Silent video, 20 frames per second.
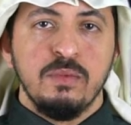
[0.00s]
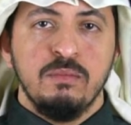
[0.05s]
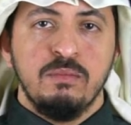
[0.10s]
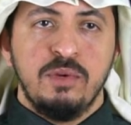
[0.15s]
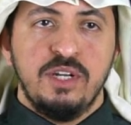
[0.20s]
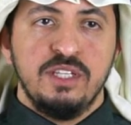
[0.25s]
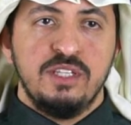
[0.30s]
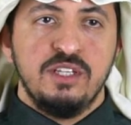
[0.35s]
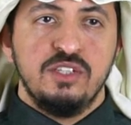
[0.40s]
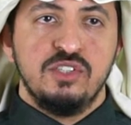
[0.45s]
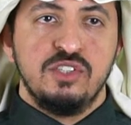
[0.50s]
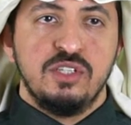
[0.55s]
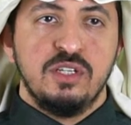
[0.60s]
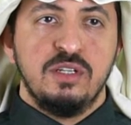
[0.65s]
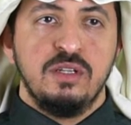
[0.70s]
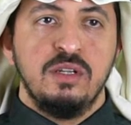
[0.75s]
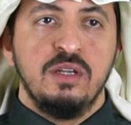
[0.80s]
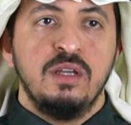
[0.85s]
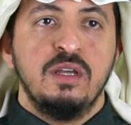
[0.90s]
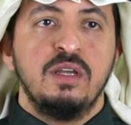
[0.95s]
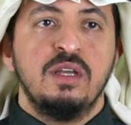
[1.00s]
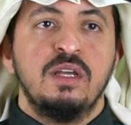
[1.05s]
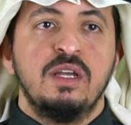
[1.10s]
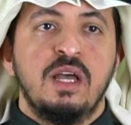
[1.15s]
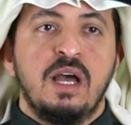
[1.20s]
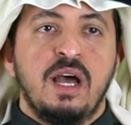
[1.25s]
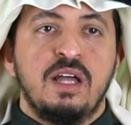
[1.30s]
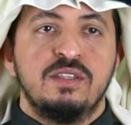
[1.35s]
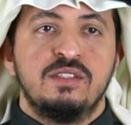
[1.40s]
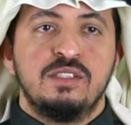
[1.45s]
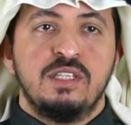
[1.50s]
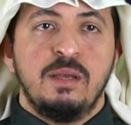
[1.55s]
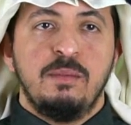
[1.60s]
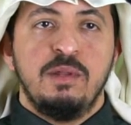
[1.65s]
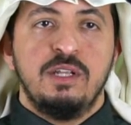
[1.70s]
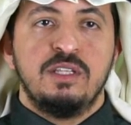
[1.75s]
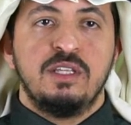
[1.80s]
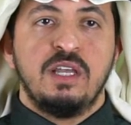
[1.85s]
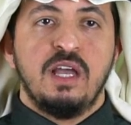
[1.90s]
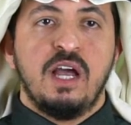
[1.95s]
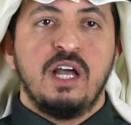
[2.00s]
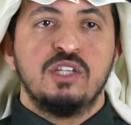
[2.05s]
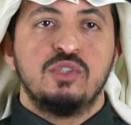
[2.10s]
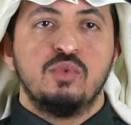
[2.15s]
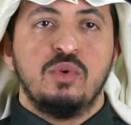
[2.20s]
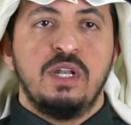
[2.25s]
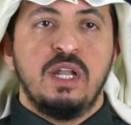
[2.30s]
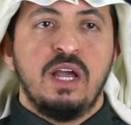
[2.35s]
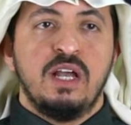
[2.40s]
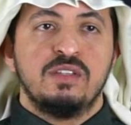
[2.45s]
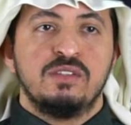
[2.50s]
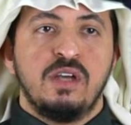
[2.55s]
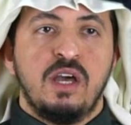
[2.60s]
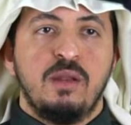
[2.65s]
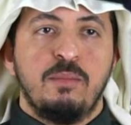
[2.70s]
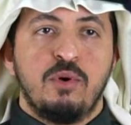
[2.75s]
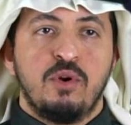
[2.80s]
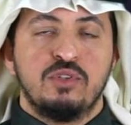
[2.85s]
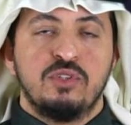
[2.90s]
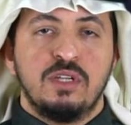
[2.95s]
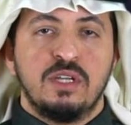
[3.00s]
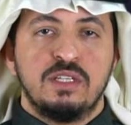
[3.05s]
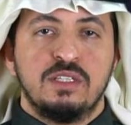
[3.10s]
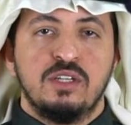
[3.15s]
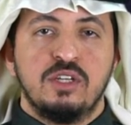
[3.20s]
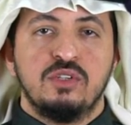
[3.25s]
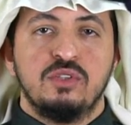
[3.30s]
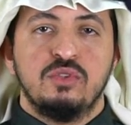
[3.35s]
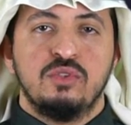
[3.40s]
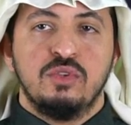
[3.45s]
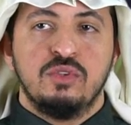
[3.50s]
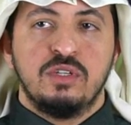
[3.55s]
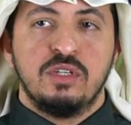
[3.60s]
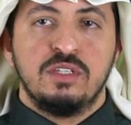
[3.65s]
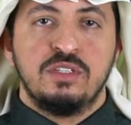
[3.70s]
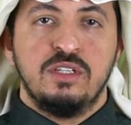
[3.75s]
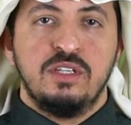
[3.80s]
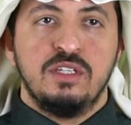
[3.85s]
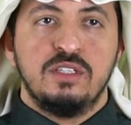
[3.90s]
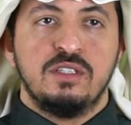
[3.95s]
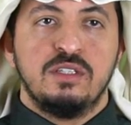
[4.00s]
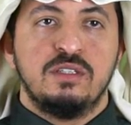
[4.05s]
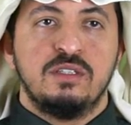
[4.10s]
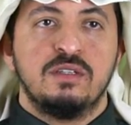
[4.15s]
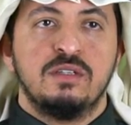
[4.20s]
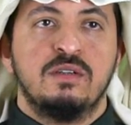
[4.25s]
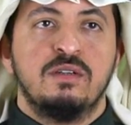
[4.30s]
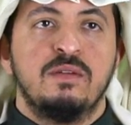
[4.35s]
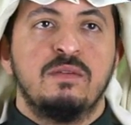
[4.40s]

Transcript: retention and stability, as well as unprotected endodontic treated.